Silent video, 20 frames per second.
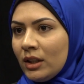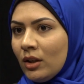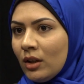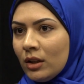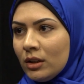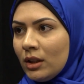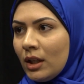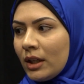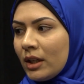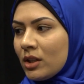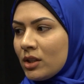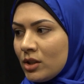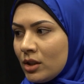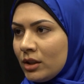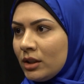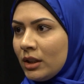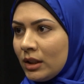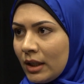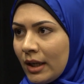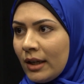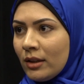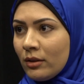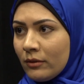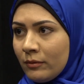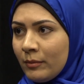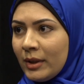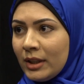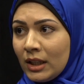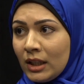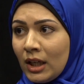on like a certain kind of
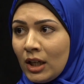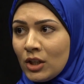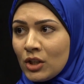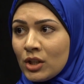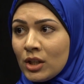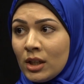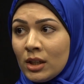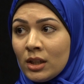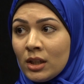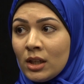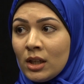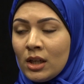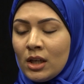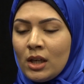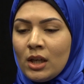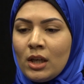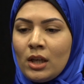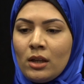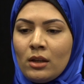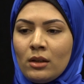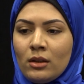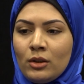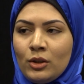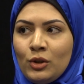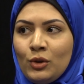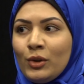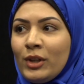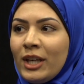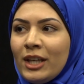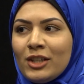medication,
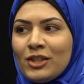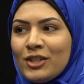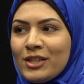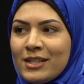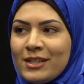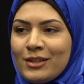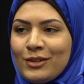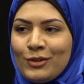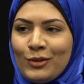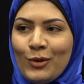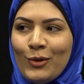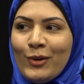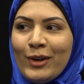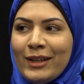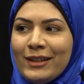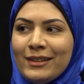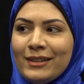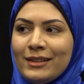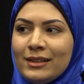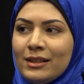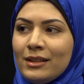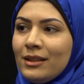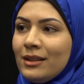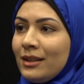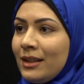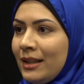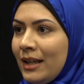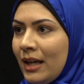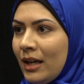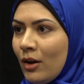you can't just go and
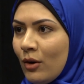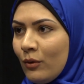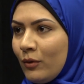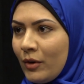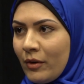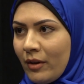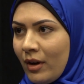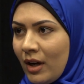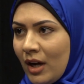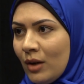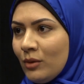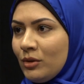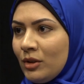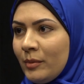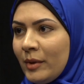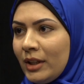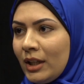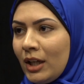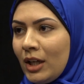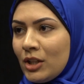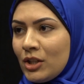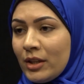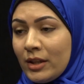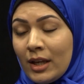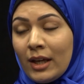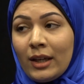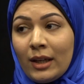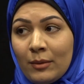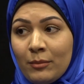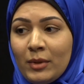get over-the-counter medication.
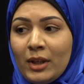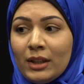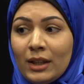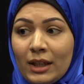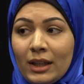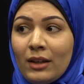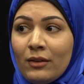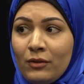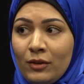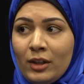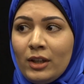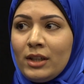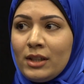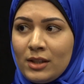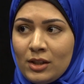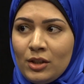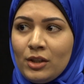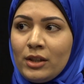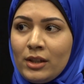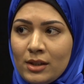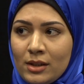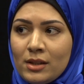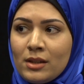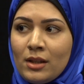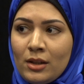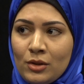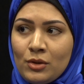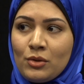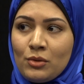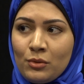That can be like a very serious
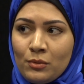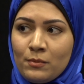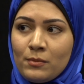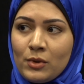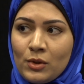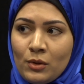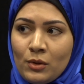issue. So.